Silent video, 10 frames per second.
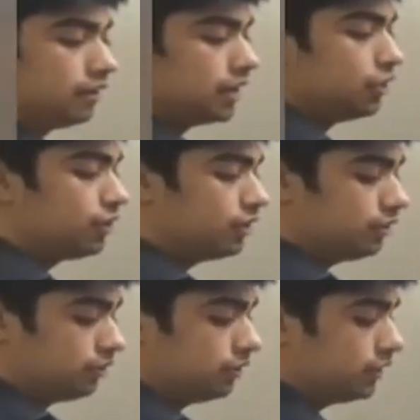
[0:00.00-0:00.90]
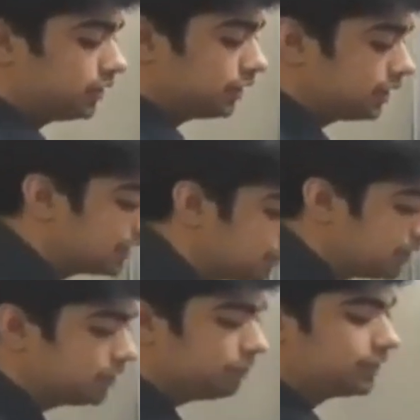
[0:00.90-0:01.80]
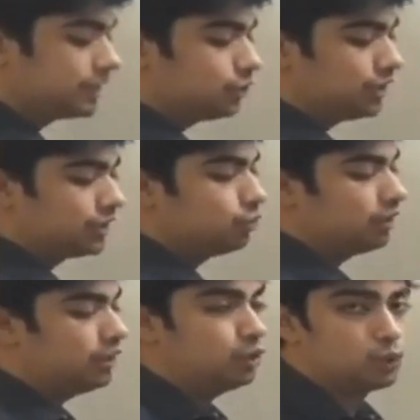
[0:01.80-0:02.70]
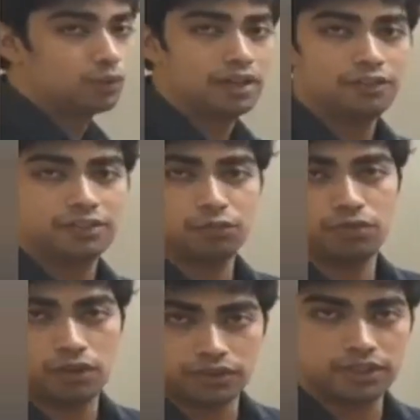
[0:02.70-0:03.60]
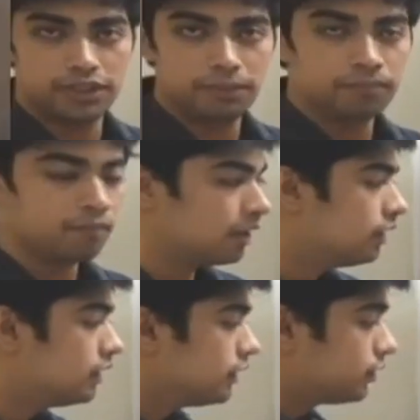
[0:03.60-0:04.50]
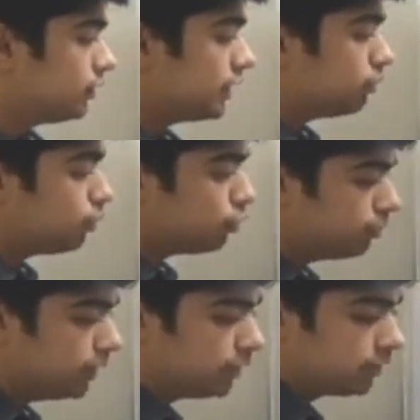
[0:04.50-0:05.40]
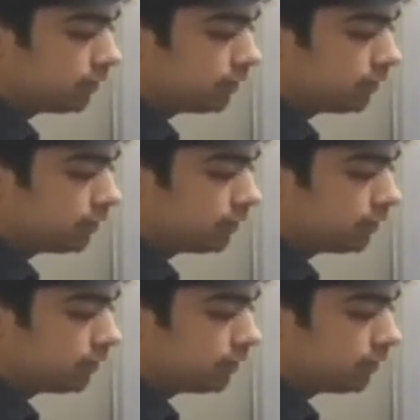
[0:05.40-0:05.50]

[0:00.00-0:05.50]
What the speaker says: Therefore this specific saturation value will have some velocity. So this movement